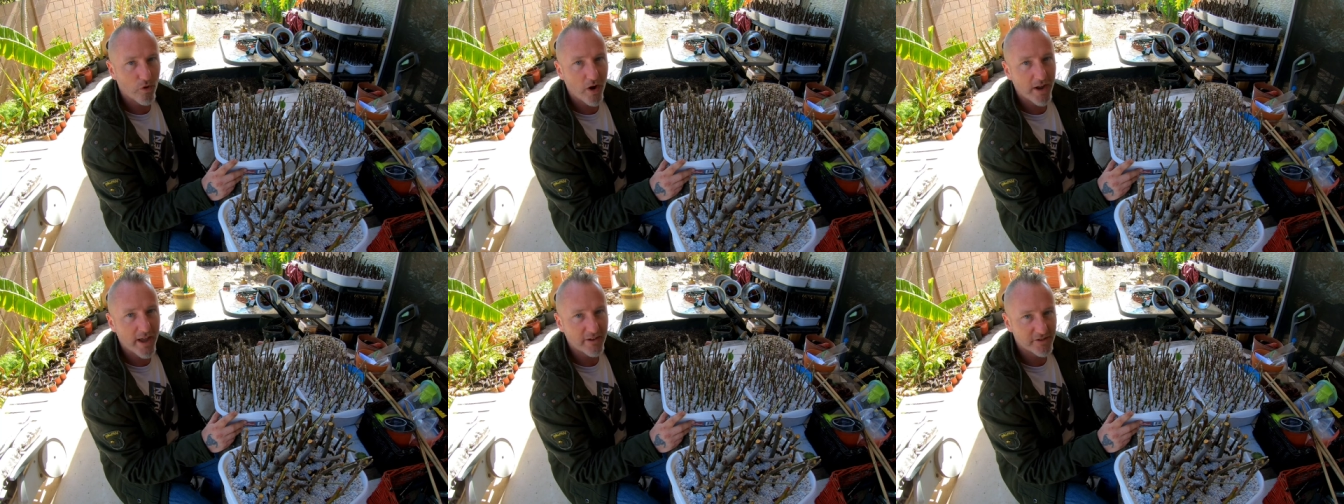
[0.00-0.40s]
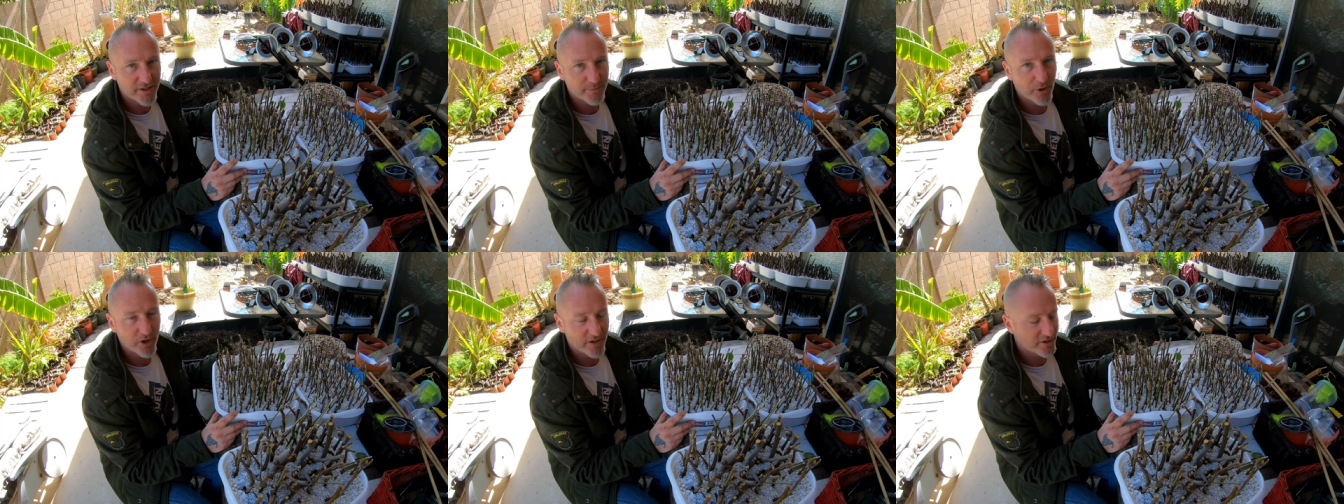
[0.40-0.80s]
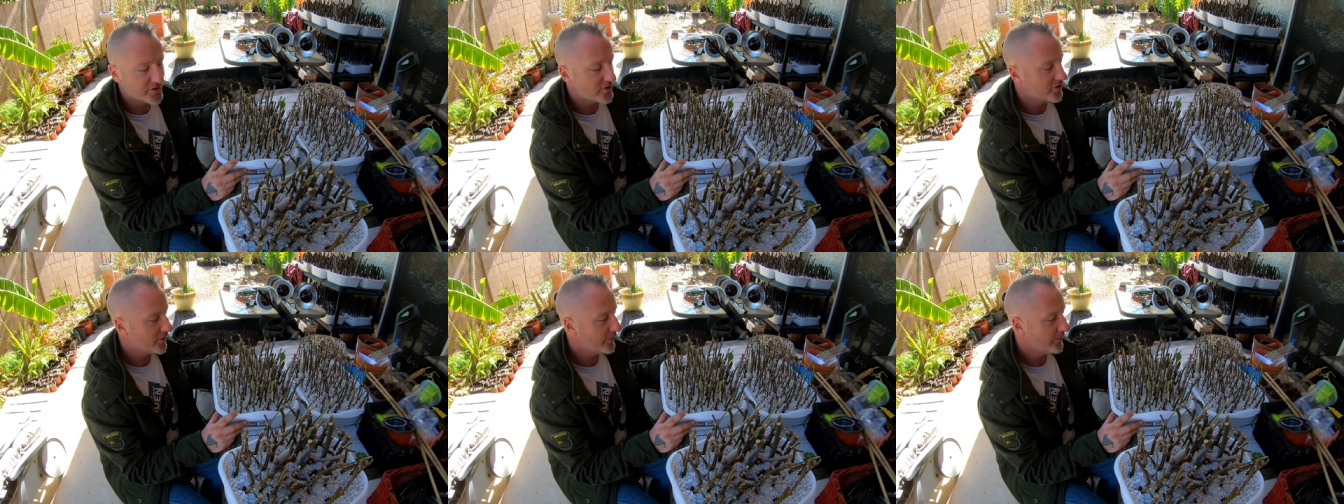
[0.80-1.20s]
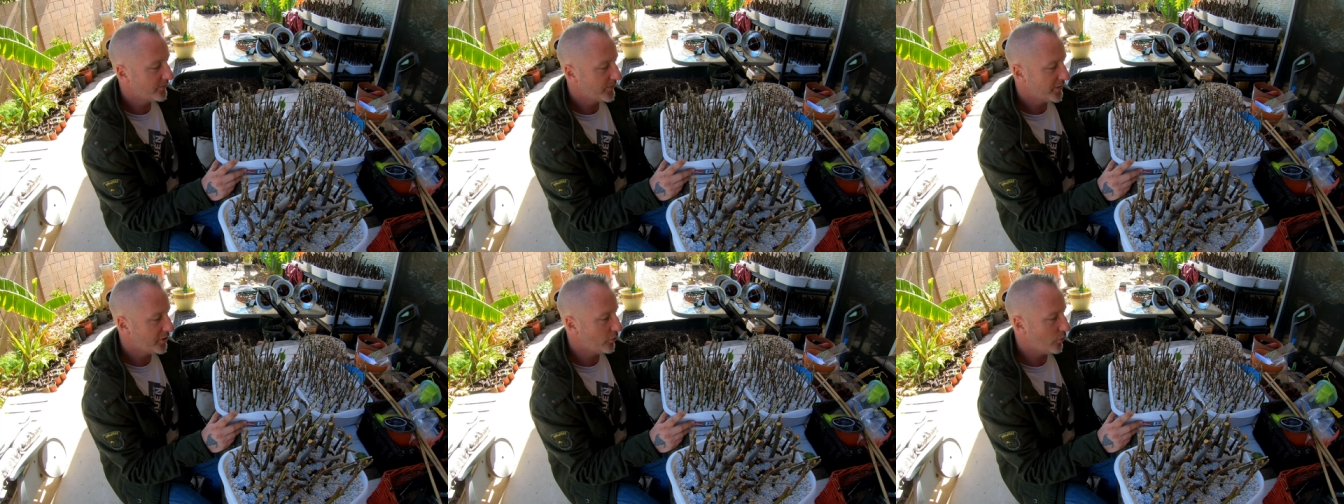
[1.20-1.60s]
wrung out sponge.
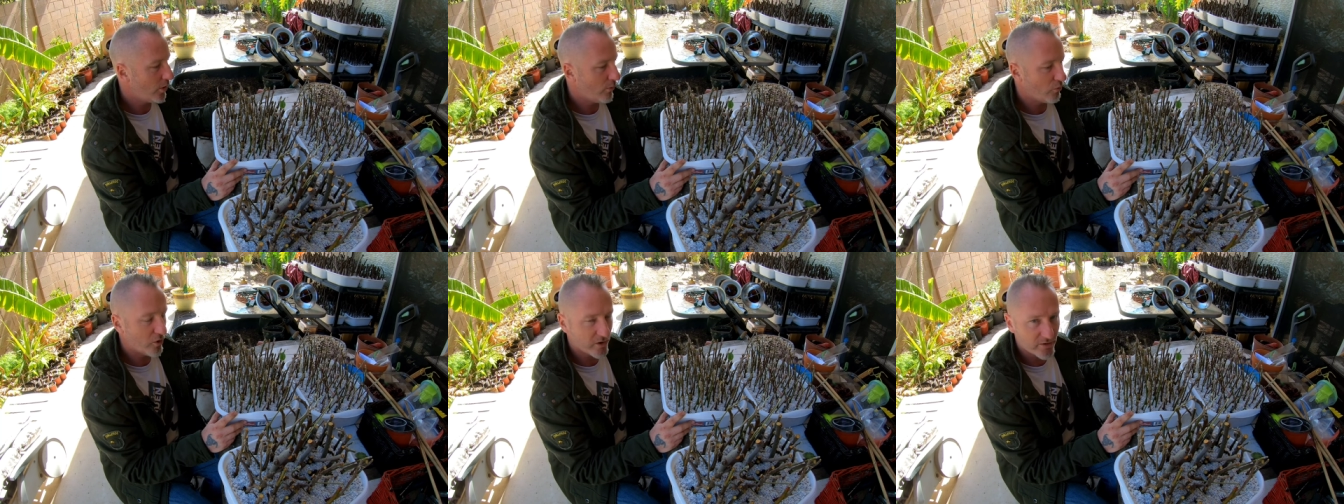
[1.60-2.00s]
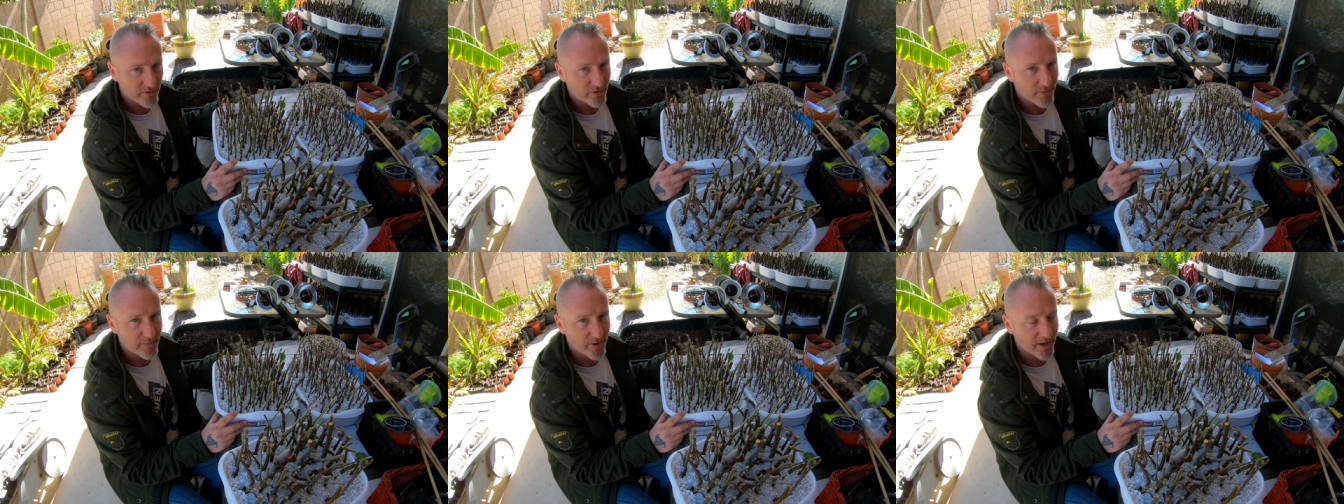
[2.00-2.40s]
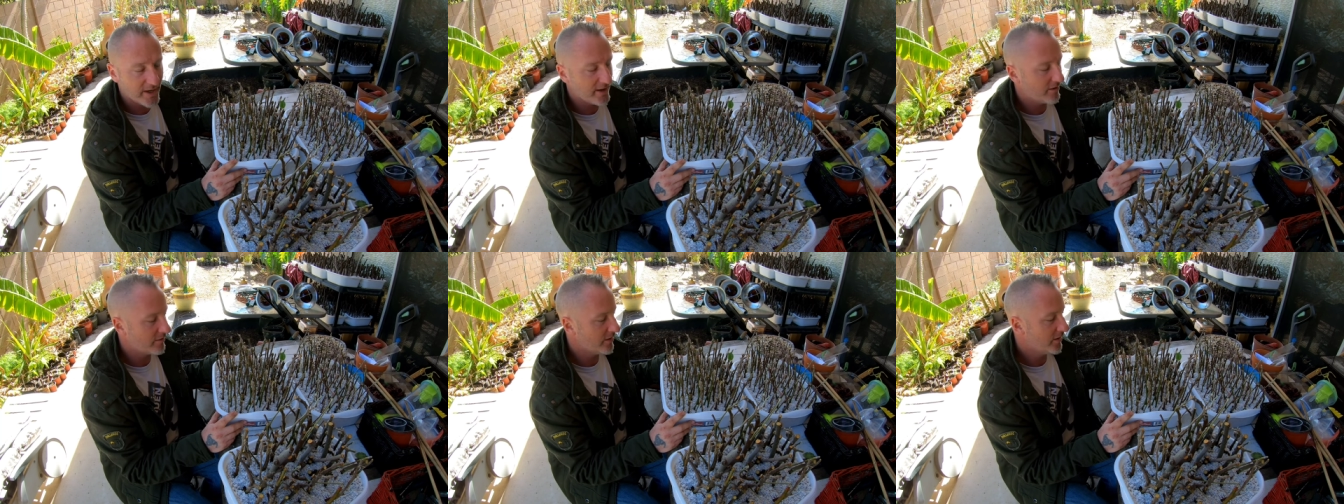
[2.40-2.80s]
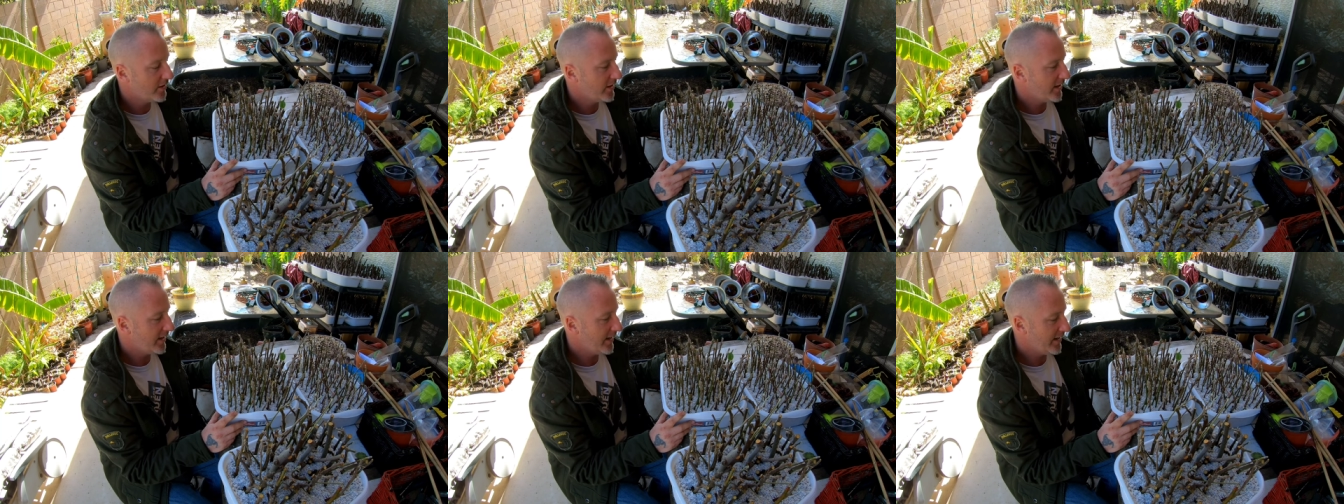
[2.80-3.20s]
You don't want water dripping out
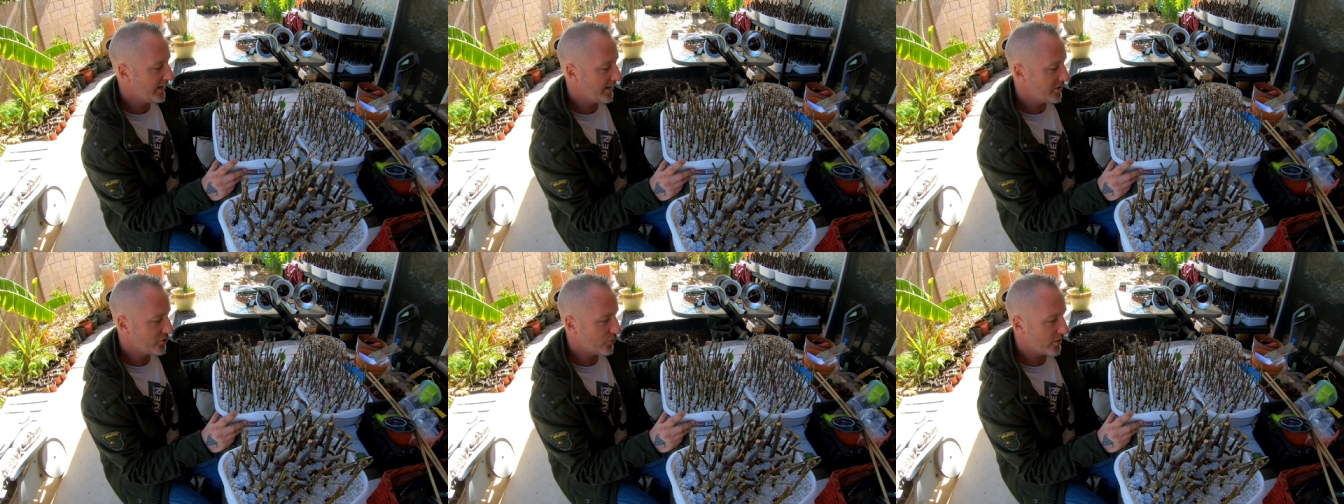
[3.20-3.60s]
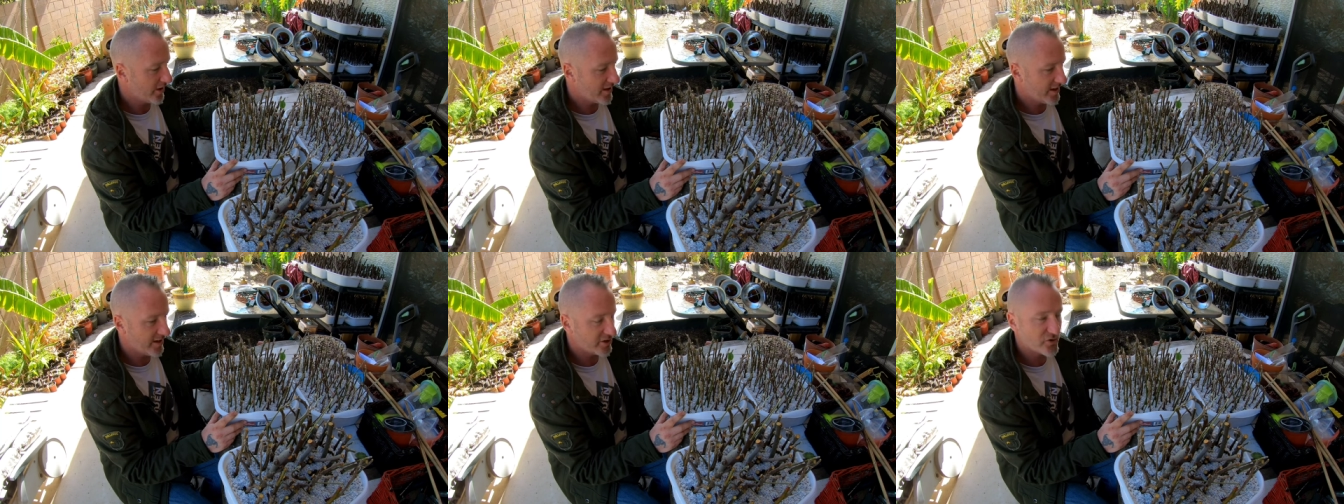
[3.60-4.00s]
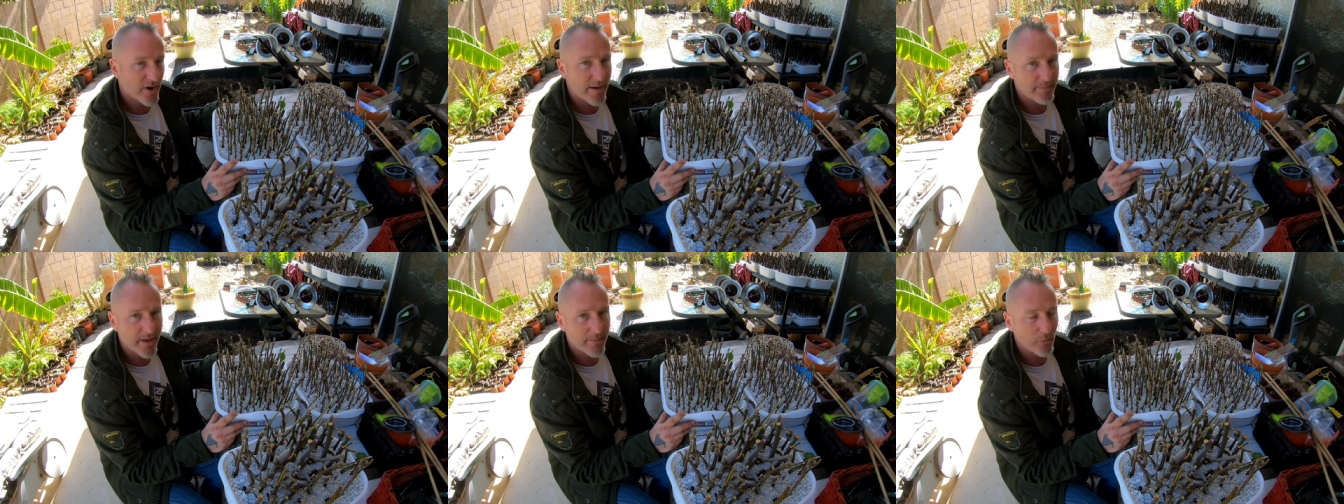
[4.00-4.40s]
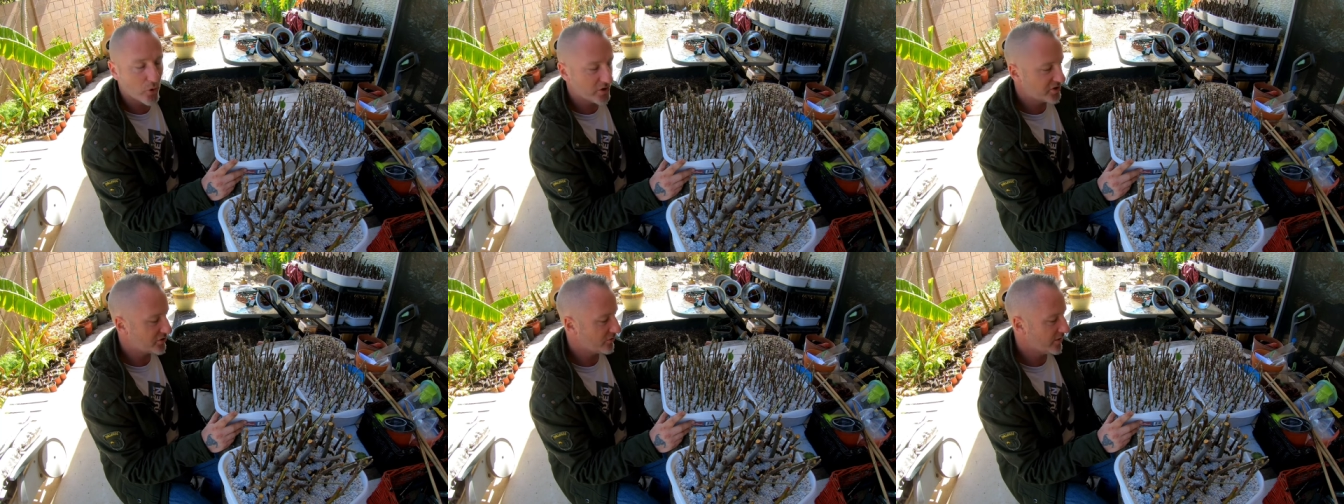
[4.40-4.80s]
and you want to kind of trap that
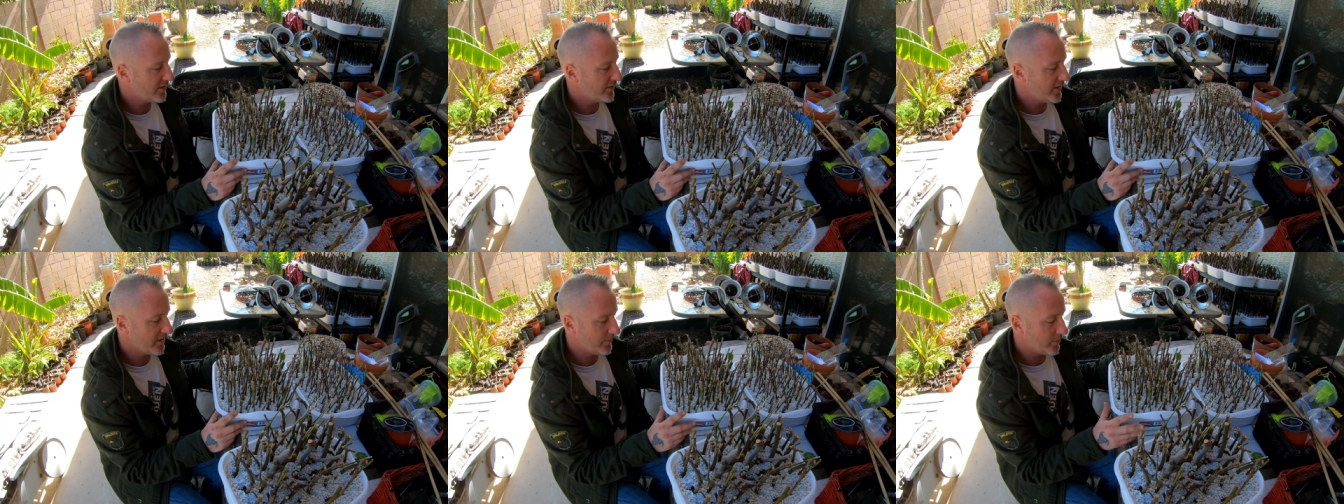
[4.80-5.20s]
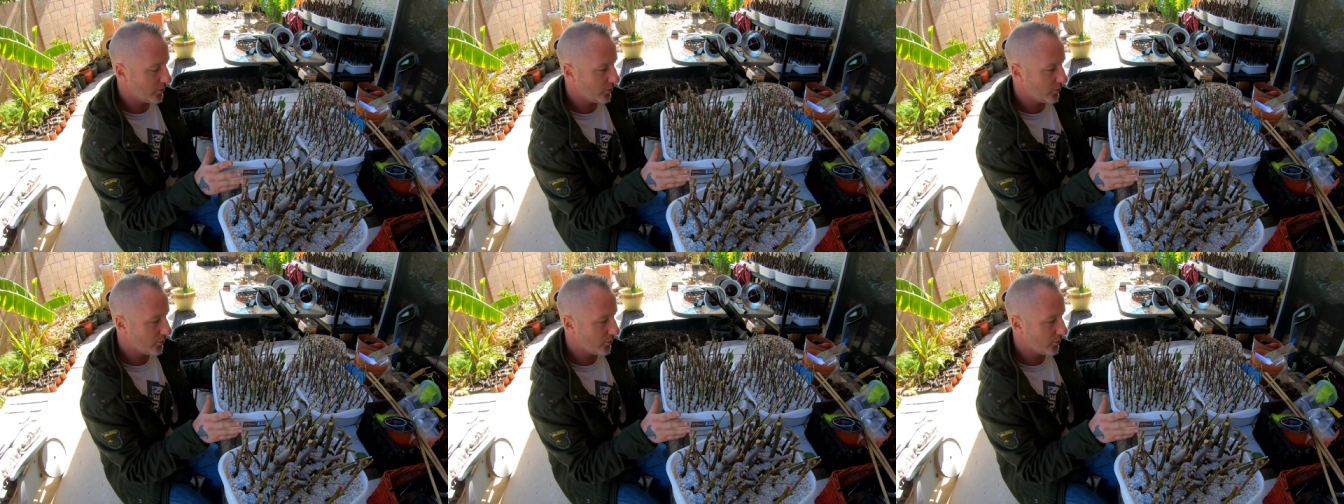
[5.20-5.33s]
moisture in there.